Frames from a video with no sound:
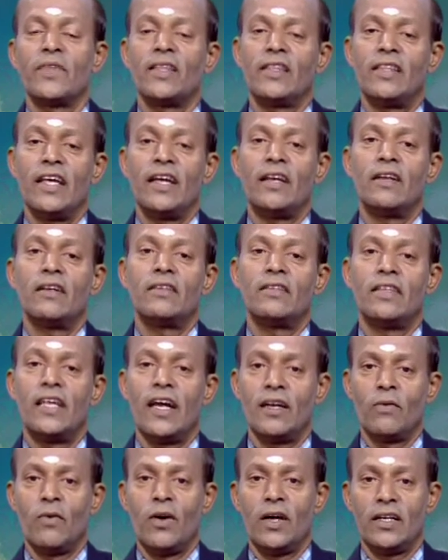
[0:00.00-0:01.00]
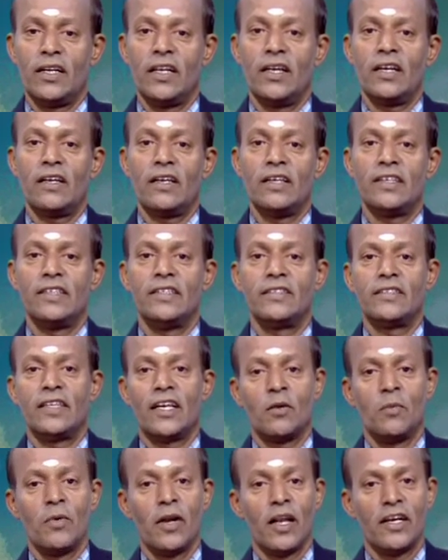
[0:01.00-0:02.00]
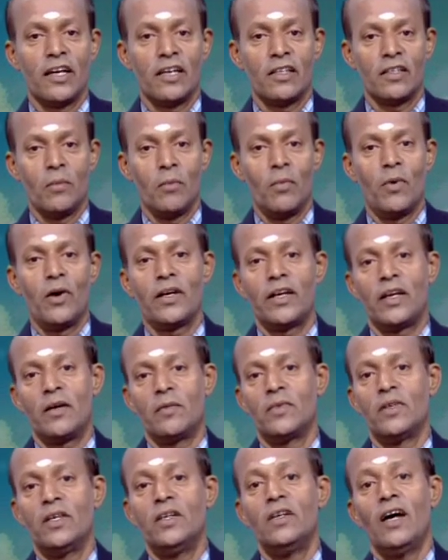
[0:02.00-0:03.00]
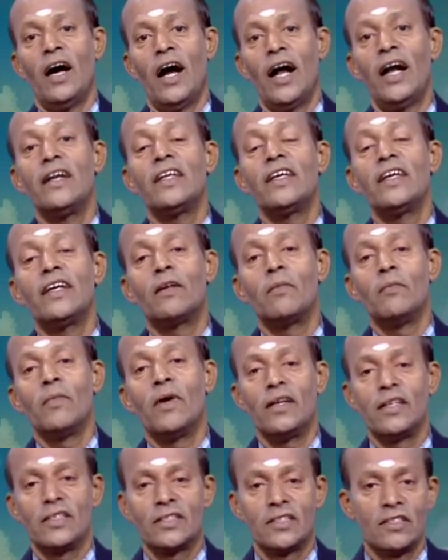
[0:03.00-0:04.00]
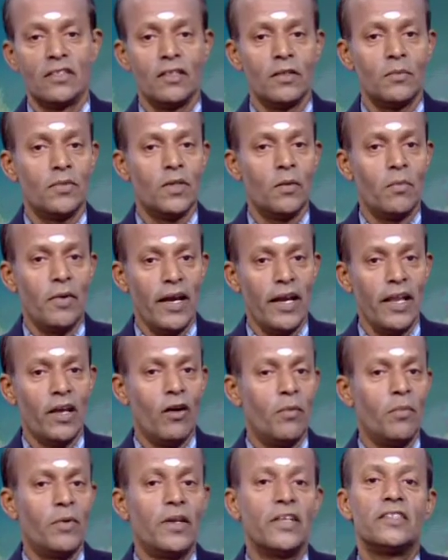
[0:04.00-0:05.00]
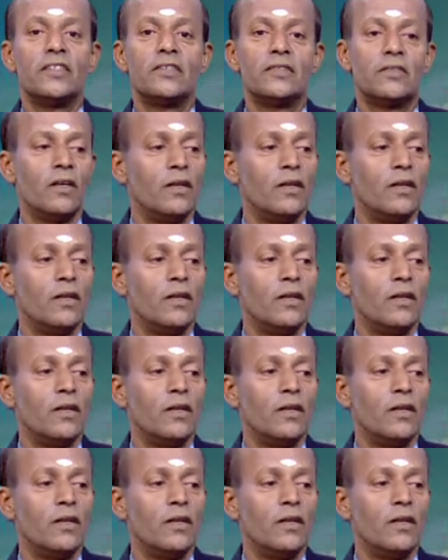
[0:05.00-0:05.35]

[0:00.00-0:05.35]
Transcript: then that water is accumulated at the bottom and it may disturb the mining operations